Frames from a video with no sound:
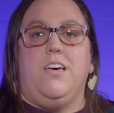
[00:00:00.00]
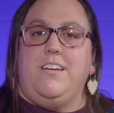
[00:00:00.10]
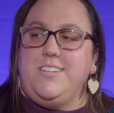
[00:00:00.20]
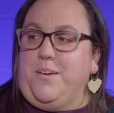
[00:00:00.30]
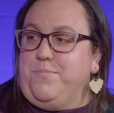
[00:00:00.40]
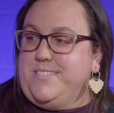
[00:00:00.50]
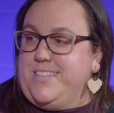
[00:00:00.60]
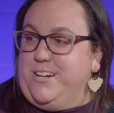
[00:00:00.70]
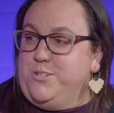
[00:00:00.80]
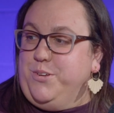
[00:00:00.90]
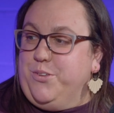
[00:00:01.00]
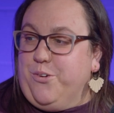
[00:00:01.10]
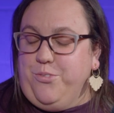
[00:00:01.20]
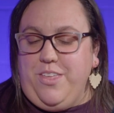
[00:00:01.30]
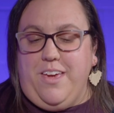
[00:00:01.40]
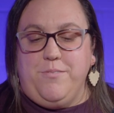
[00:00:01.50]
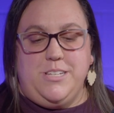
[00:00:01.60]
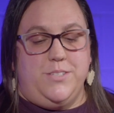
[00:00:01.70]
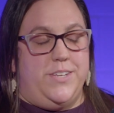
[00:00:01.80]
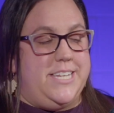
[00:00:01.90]
a lot of times, they're doing their own thing,
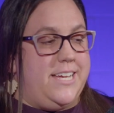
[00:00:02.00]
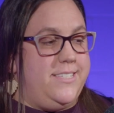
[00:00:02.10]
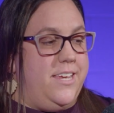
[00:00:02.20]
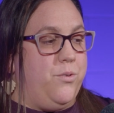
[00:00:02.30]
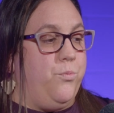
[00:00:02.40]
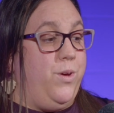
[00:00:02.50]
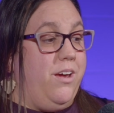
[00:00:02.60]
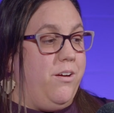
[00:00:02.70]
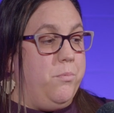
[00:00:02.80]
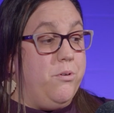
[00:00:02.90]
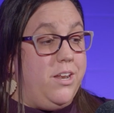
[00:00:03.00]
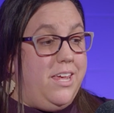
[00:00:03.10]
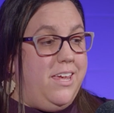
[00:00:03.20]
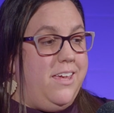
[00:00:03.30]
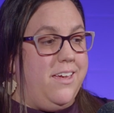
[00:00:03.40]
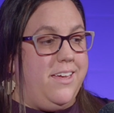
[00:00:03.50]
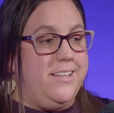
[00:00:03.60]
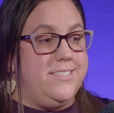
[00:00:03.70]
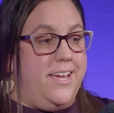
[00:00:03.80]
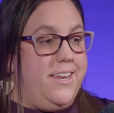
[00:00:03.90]
which is fantastic. We are pretty
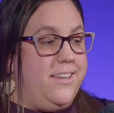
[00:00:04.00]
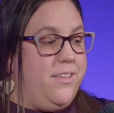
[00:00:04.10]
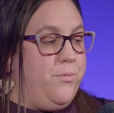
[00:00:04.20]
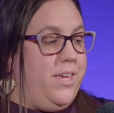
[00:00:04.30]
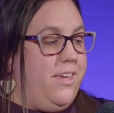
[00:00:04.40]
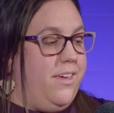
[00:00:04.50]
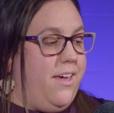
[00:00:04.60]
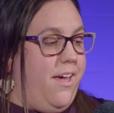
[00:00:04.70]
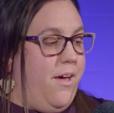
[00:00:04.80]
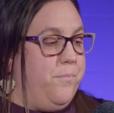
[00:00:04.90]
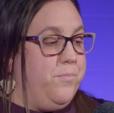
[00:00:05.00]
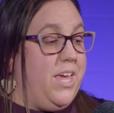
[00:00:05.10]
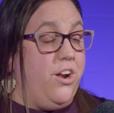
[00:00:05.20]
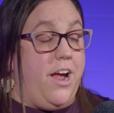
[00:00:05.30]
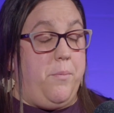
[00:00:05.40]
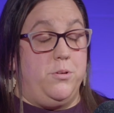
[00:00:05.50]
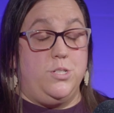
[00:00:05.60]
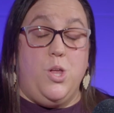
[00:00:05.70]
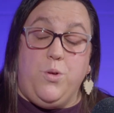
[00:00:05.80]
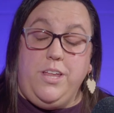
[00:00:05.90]
excited that we um, get our
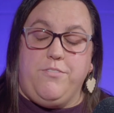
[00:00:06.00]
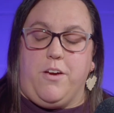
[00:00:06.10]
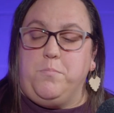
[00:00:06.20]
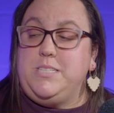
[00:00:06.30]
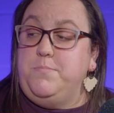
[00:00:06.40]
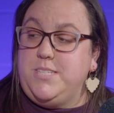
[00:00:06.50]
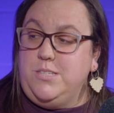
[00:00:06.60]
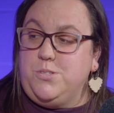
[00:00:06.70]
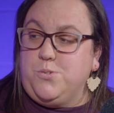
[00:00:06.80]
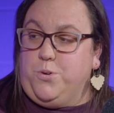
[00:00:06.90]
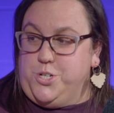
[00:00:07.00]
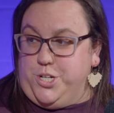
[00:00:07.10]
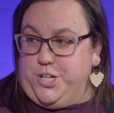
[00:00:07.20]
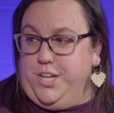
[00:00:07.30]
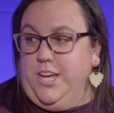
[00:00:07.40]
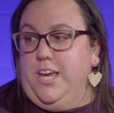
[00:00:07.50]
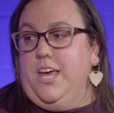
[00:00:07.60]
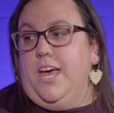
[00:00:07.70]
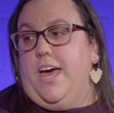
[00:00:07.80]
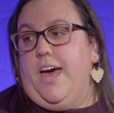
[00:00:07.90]
apples locally from Simpson's Orchard.
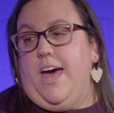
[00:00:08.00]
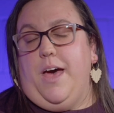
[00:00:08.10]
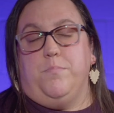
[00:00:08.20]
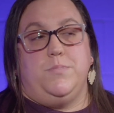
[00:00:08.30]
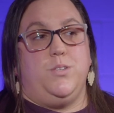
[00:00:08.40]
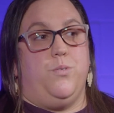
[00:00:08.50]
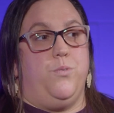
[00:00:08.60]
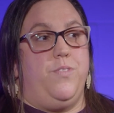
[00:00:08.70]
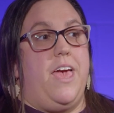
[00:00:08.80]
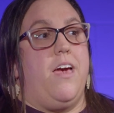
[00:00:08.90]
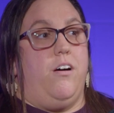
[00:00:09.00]
Hmm. Um, so they